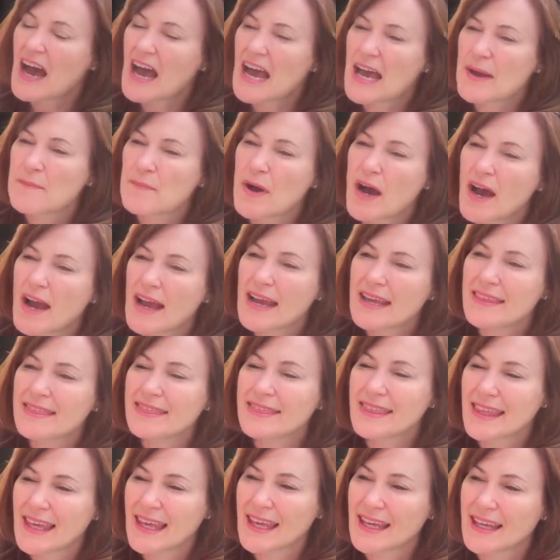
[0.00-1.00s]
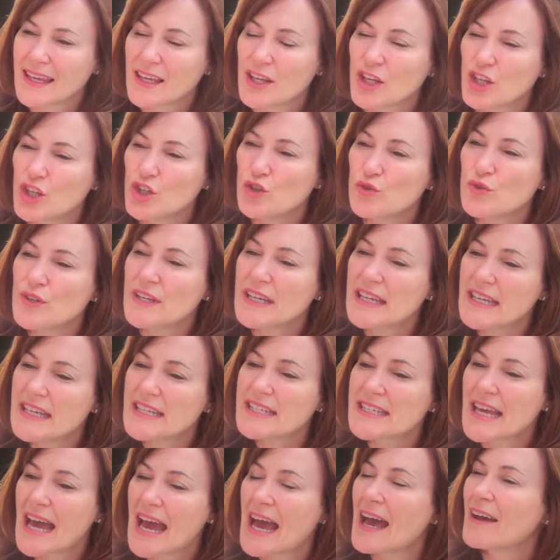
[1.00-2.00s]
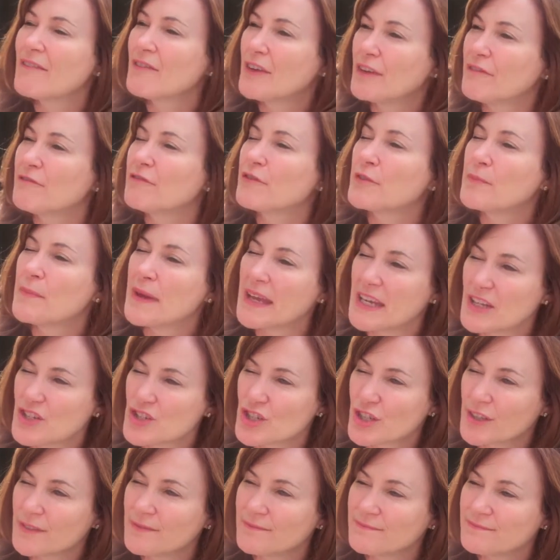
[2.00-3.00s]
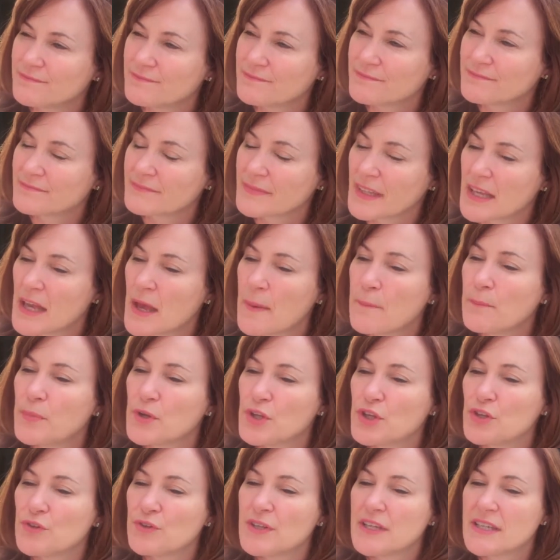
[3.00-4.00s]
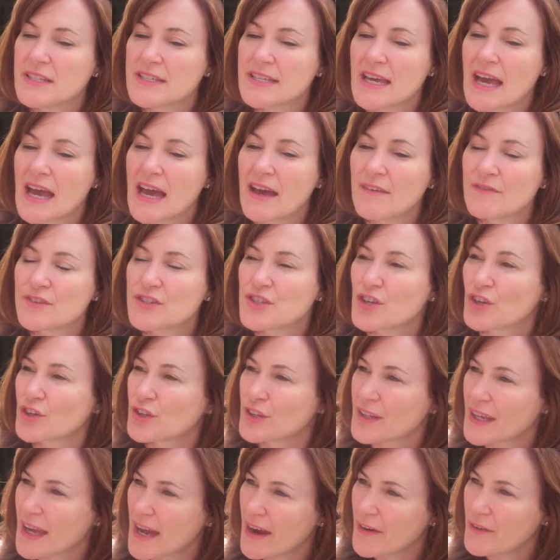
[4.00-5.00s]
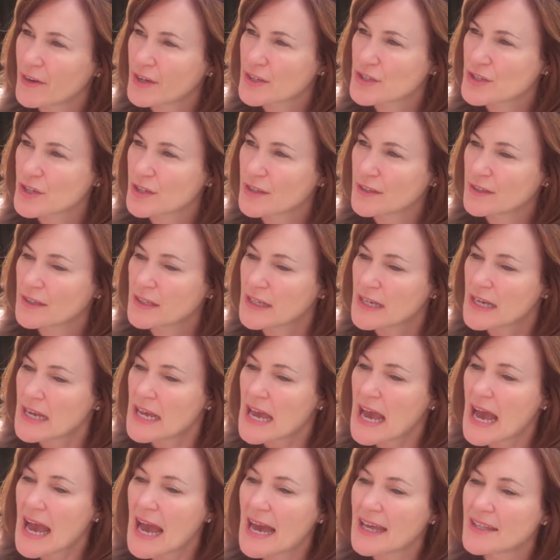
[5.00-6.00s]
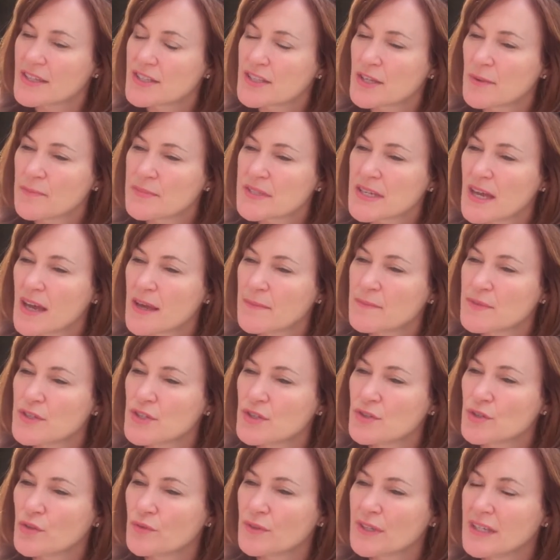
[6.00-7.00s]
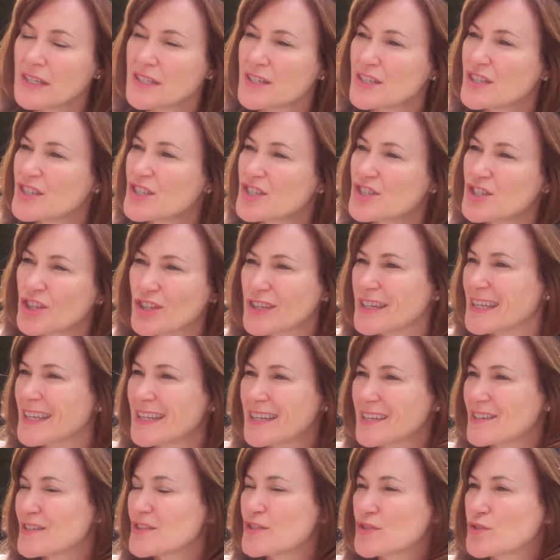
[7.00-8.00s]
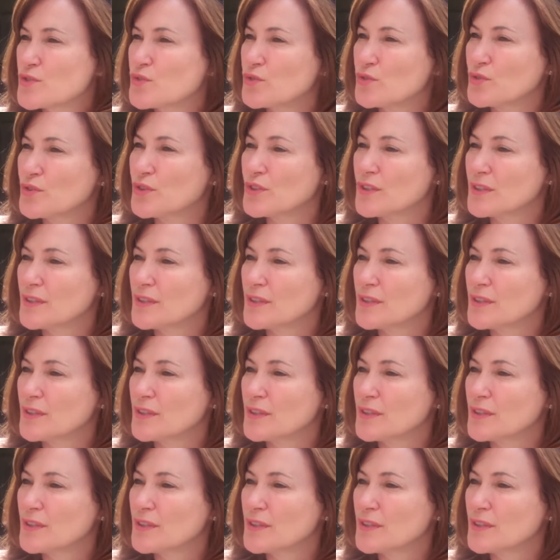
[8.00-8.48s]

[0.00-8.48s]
Um, I think you need to have information, mm. but you need to have certain character. And sometimes you don't need to study it at school.